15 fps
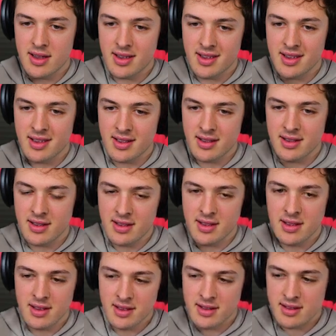Will be below the
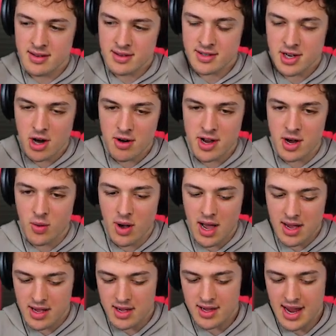water. Sorry
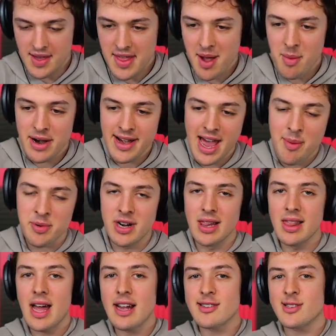Hawaii, and that might happen a
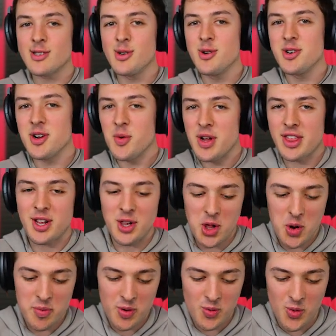lot sooner with
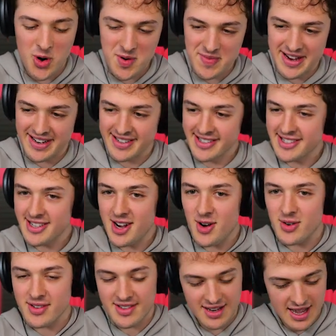global warming.
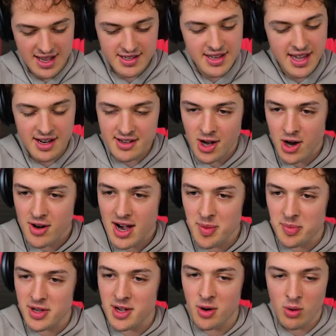So uh, yeah, R I
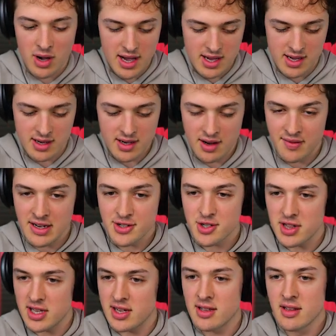P Hawaii
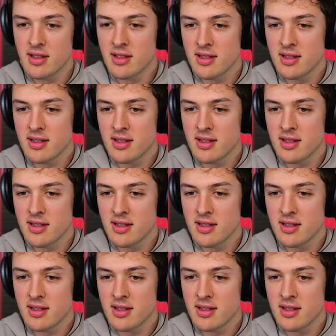eventually.